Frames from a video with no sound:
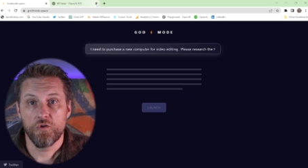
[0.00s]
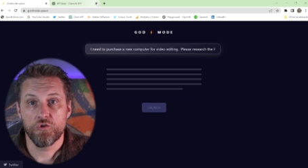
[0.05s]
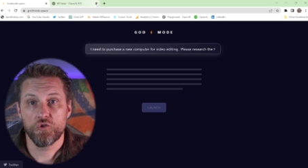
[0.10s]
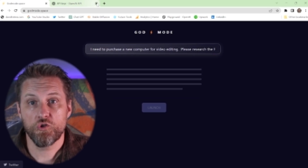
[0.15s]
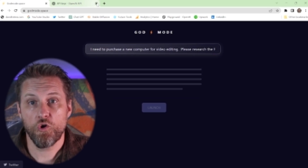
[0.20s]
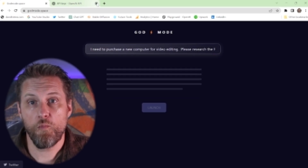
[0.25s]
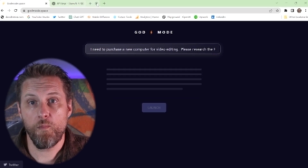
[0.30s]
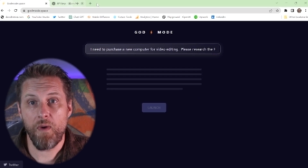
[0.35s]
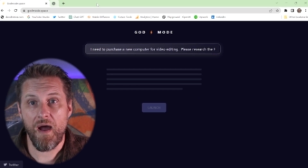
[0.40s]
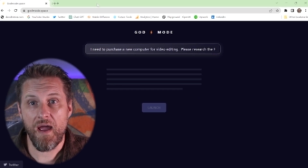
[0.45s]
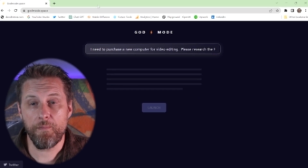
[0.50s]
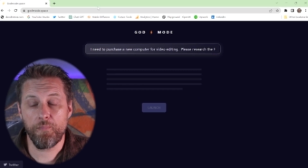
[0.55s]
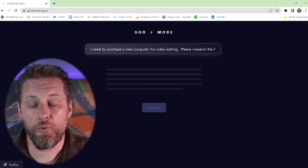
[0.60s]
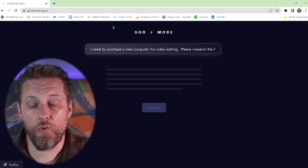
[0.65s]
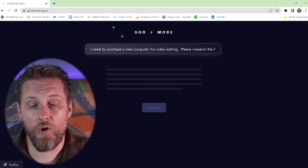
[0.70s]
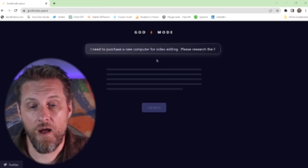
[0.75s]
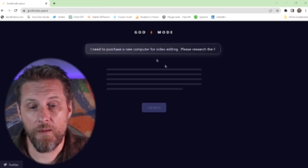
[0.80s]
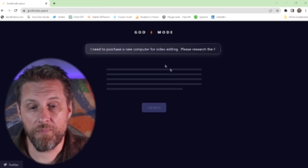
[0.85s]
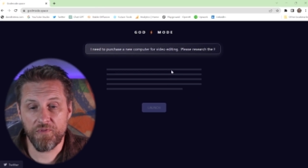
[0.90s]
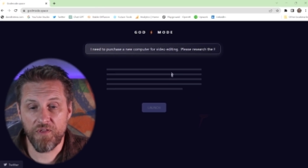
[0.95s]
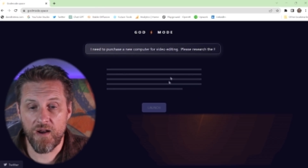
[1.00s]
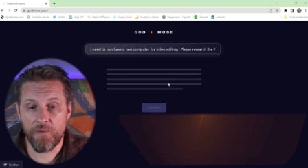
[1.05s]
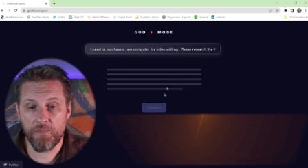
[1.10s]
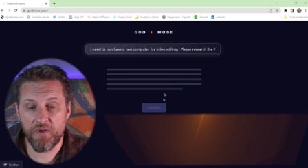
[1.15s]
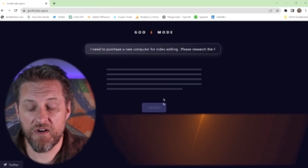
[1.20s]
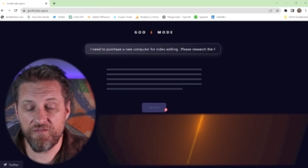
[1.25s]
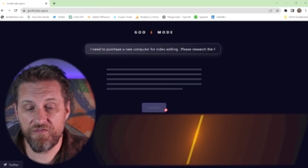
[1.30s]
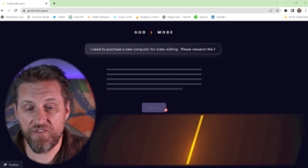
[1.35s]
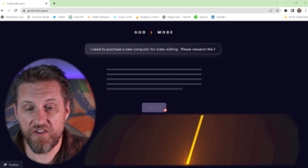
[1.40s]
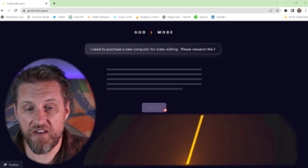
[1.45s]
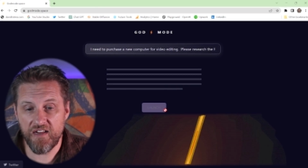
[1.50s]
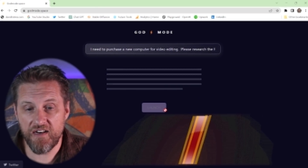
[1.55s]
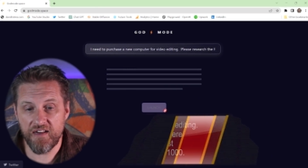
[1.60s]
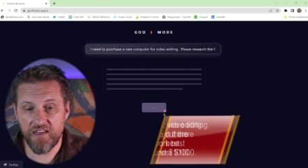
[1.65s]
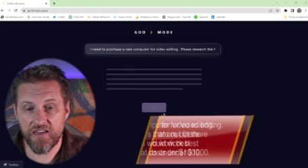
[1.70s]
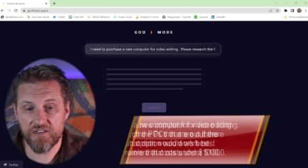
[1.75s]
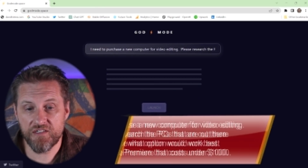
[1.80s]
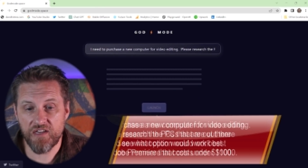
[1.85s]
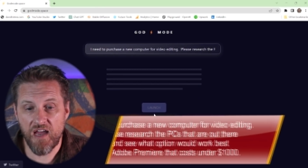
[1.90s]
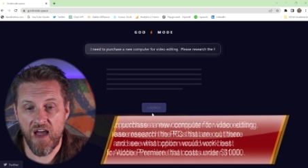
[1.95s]
So my prompt that I'm gonna feed
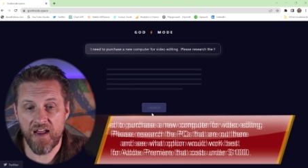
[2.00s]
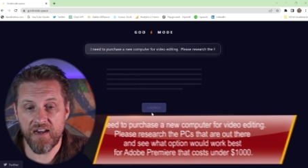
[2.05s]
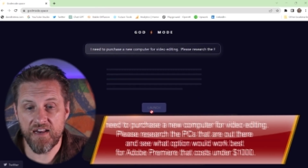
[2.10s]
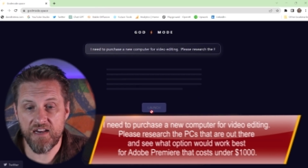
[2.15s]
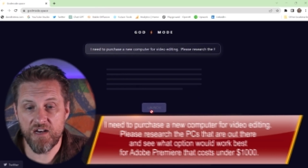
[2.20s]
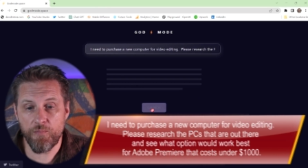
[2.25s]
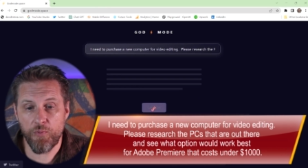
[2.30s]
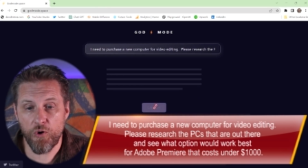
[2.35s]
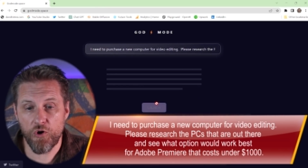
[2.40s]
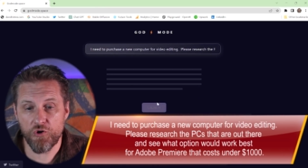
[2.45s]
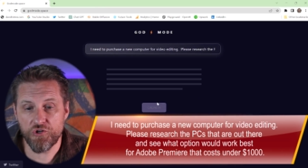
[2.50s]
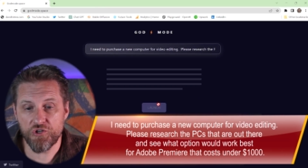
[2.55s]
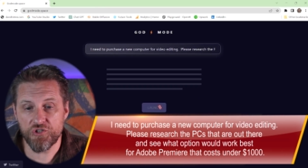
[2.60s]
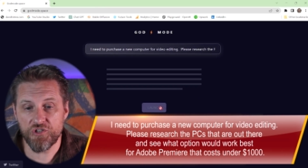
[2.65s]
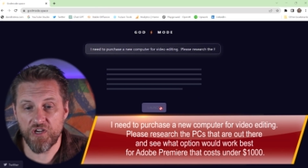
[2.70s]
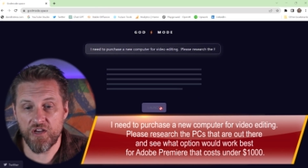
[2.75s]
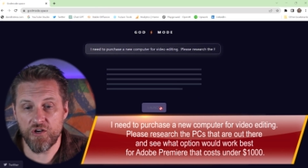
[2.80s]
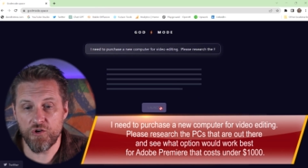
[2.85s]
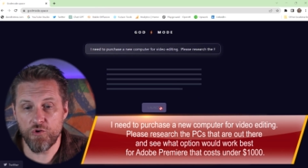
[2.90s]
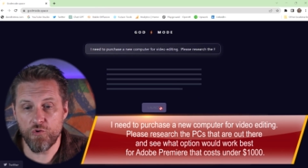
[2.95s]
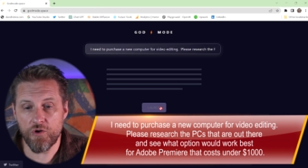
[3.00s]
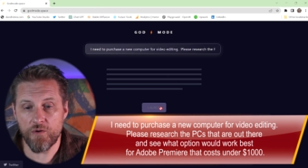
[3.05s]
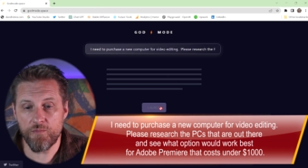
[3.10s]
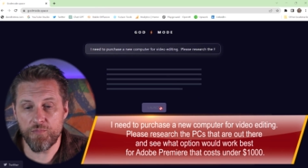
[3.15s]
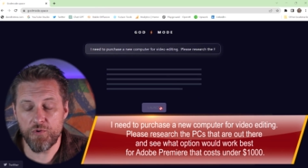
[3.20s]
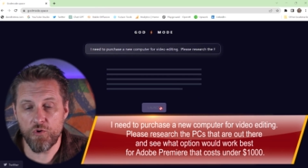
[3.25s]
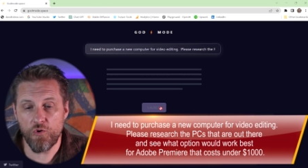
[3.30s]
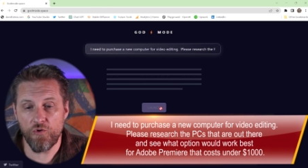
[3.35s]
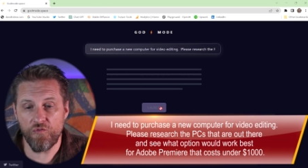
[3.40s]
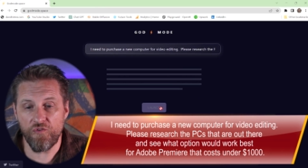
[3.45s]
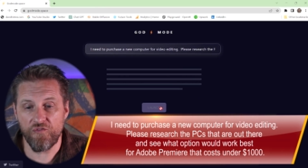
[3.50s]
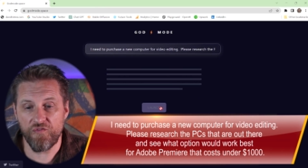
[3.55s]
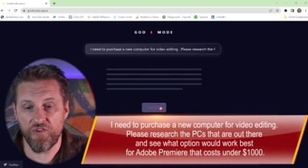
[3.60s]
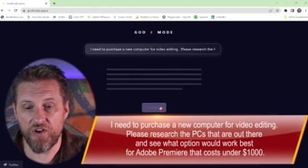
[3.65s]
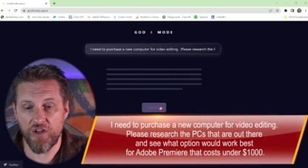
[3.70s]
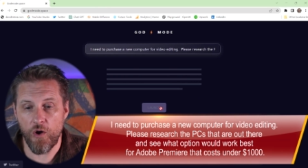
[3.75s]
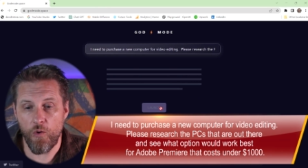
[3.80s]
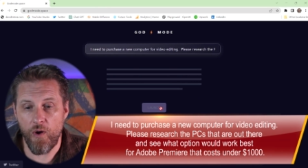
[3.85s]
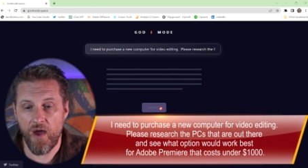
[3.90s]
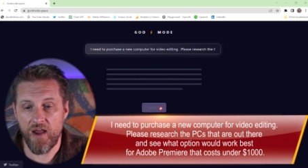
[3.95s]
it is, I need to purchase a new computer for
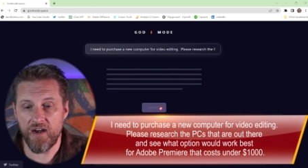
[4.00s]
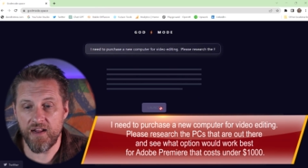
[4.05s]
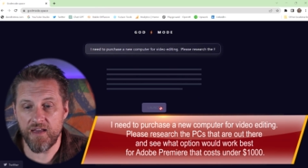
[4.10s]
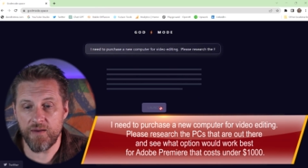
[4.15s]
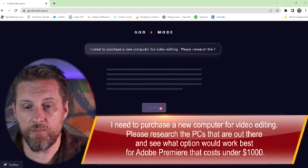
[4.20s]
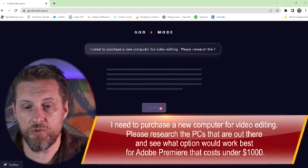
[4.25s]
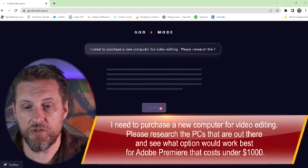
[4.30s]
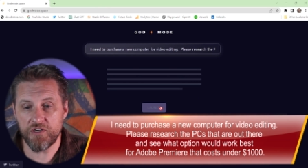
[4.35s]
video editing.